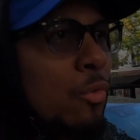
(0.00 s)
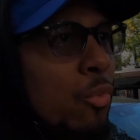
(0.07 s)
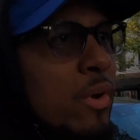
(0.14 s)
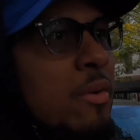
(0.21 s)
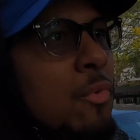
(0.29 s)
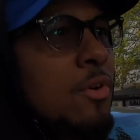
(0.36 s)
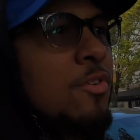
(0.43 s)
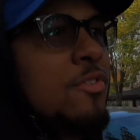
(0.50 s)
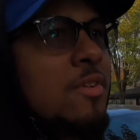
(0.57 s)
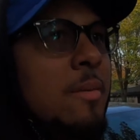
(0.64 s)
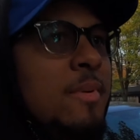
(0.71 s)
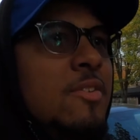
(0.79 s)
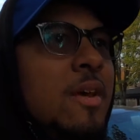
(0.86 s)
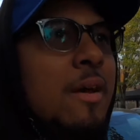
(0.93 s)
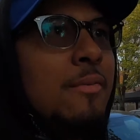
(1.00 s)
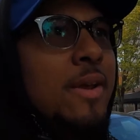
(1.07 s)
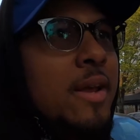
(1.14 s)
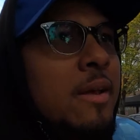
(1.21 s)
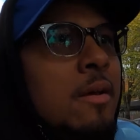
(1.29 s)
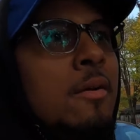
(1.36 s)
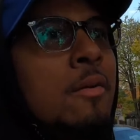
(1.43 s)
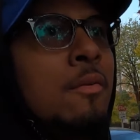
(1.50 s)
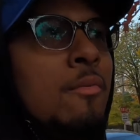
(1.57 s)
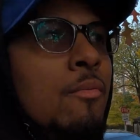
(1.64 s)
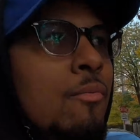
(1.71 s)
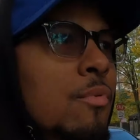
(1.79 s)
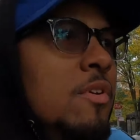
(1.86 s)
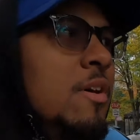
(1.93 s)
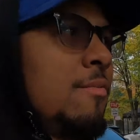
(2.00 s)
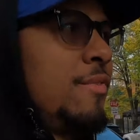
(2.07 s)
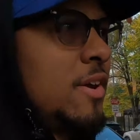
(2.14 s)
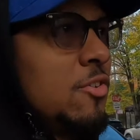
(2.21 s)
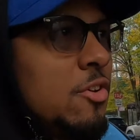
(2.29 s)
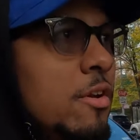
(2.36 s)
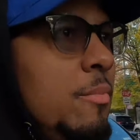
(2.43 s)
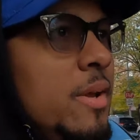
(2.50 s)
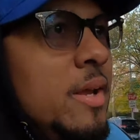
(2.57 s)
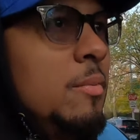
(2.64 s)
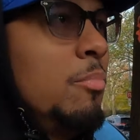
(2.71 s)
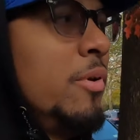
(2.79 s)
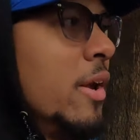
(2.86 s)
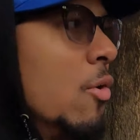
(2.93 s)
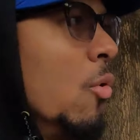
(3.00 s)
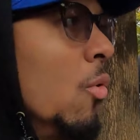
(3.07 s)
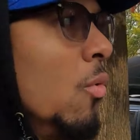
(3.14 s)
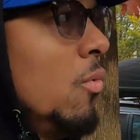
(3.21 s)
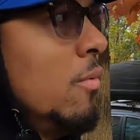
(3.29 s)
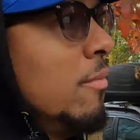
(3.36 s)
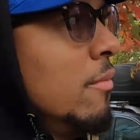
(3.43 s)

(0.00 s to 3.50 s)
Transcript: Greenwood Cemetery, which I think is gonna be pretty cool.